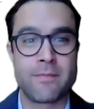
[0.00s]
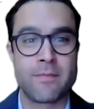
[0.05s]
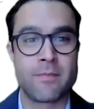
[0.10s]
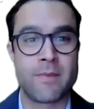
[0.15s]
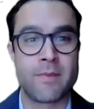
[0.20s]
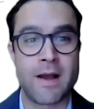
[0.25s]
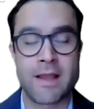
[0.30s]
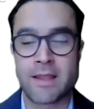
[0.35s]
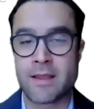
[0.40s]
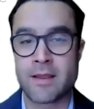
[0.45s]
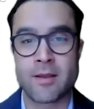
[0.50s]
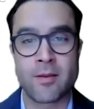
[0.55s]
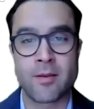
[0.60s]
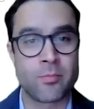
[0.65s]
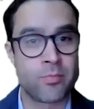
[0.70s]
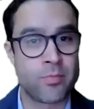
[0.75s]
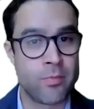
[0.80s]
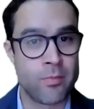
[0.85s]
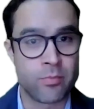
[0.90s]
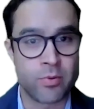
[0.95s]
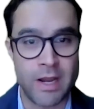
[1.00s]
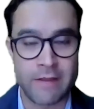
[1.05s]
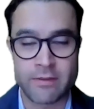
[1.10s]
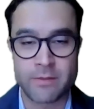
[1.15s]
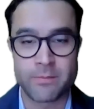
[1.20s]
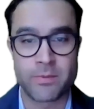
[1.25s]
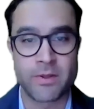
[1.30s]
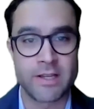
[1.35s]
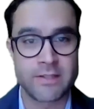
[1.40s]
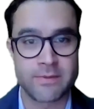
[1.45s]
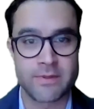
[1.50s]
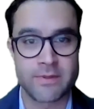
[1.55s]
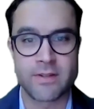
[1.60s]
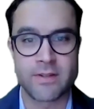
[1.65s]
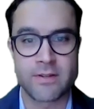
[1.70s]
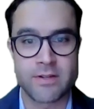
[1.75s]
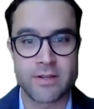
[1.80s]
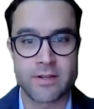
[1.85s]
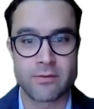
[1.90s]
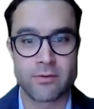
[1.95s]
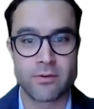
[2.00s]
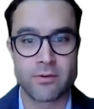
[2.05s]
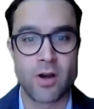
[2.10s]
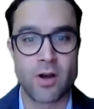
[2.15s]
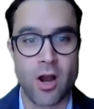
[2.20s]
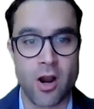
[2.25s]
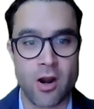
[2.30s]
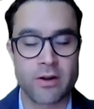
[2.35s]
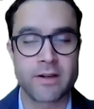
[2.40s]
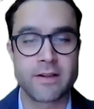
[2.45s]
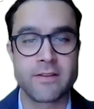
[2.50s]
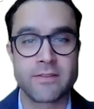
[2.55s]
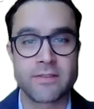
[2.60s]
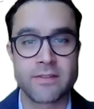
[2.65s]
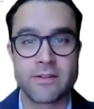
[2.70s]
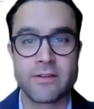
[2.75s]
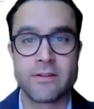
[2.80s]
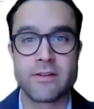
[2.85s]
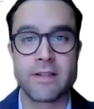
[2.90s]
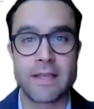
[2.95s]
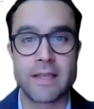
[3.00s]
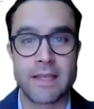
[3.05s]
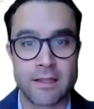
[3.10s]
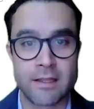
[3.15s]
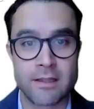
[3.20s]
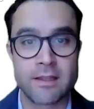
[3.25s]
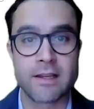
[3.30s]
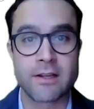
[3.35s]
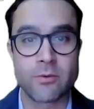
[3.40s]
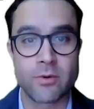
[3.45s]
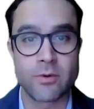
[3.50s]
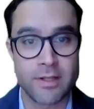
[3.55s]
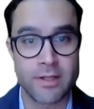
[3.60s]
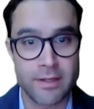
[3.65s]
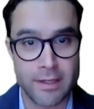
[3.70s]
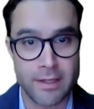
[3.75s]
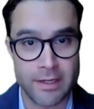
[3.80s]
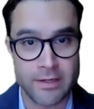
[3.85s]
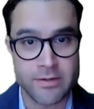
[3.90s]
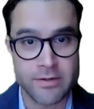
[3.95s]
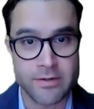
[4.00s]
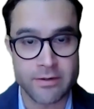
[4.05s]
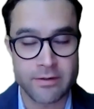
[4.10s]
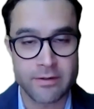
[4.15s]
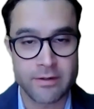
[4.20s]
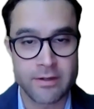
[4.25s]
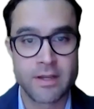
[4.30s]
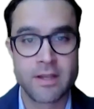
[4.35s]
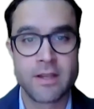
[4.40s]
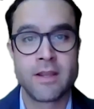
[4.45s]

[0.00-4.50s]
But private placements in general are considered illiquid in nature.